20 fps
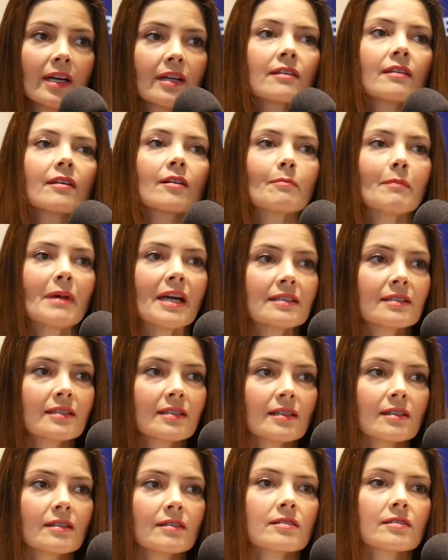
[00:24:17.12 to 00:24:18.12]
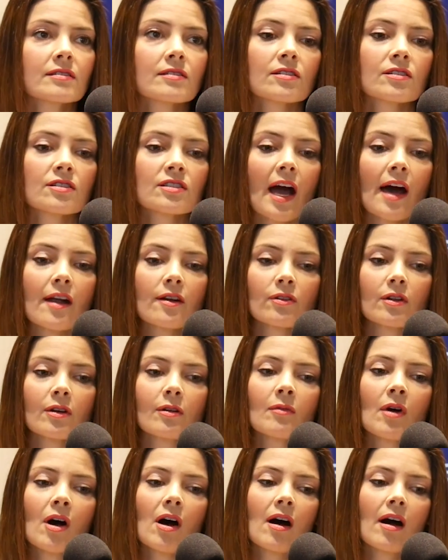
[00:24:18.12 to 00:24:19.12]
their mentees to shadow
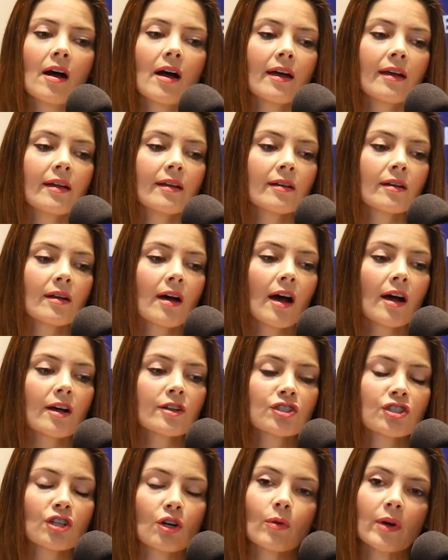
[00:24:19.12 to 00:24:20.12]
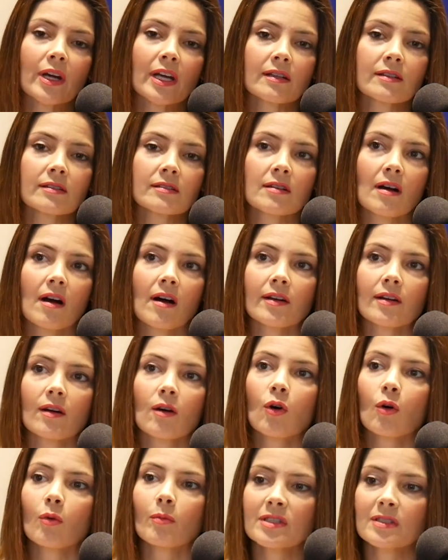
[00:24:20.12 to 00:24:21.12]
them on showings, on a
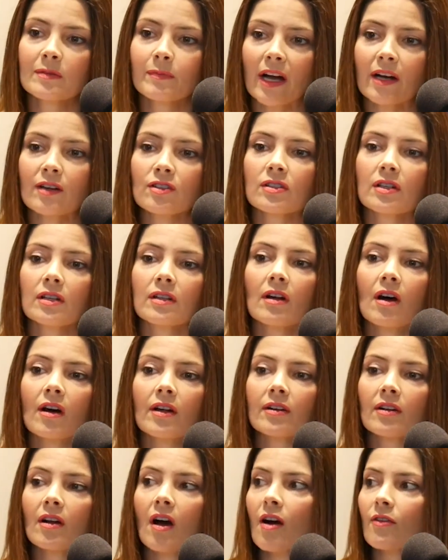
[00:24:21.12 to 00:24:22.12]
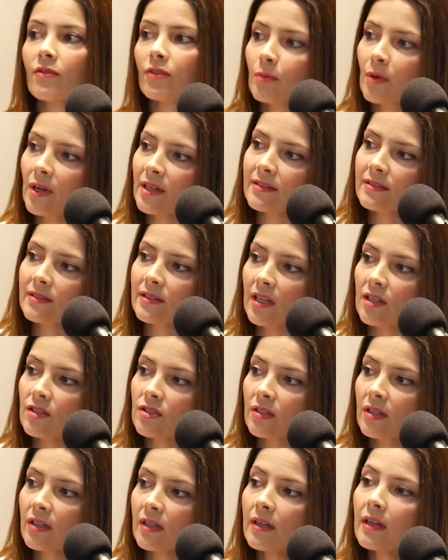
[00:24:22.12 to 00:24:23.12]
home inspection, on an offer
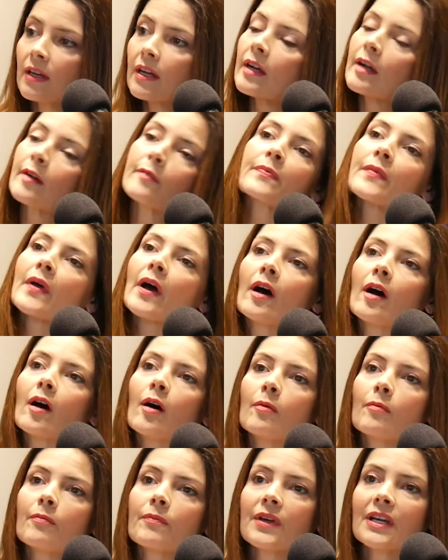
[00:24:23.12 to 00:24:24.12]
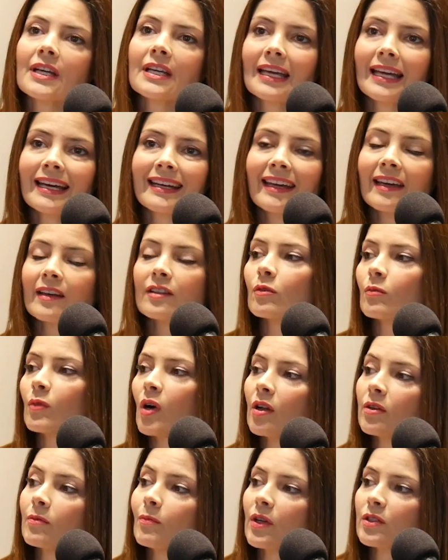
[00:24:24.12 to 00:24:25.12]
presentation. They can't handle
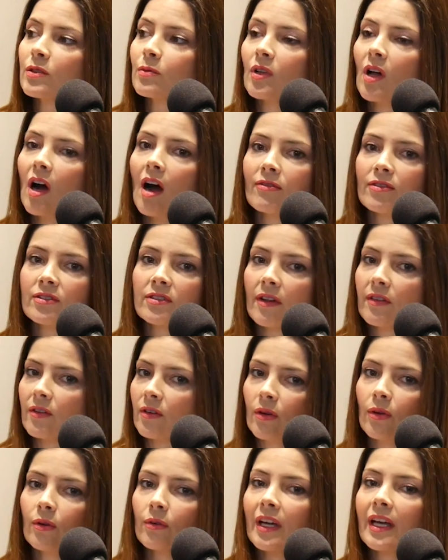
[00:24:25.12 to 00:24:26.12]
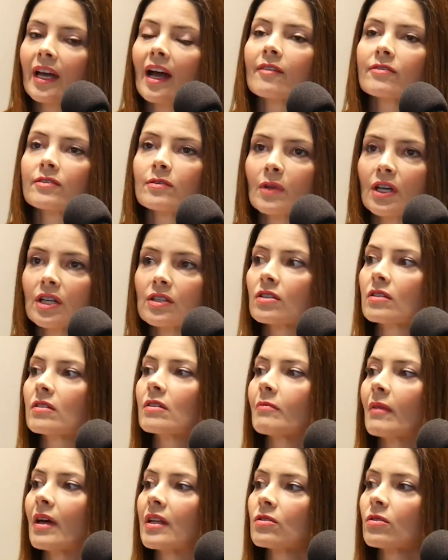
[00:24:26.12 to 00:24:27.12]
multiple offers on their own. They have to make sure
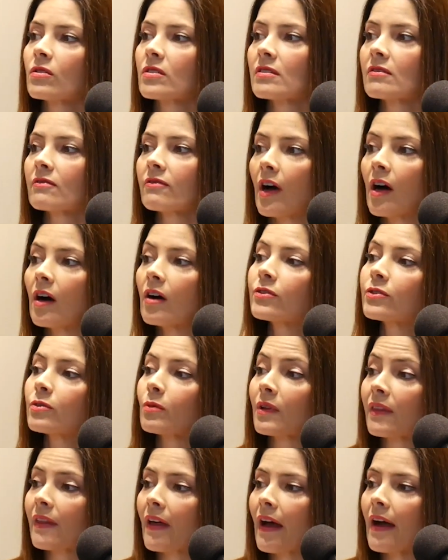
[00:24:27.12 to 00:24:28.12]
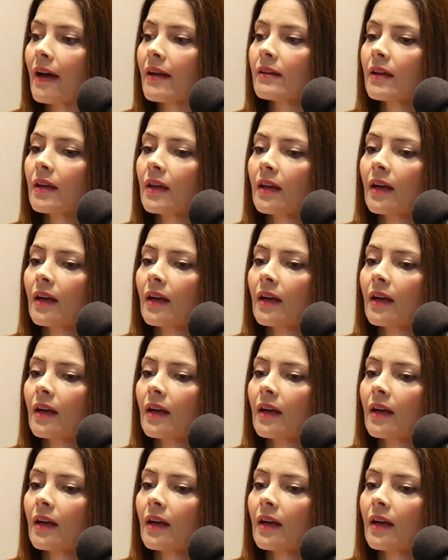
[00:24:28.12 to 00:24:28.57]
the mentor is involved with that.